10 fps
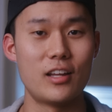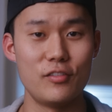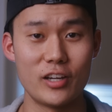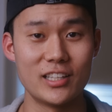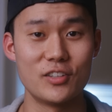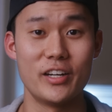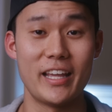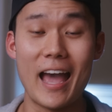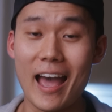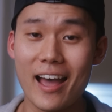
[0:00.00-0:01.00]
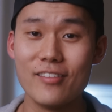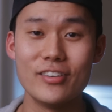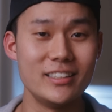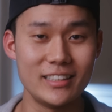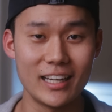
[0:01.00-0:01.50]
lot of you guys already
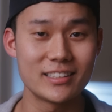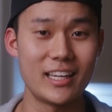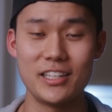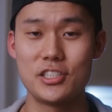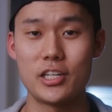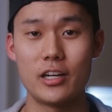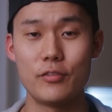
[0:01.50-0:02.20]
have a desk and a chair.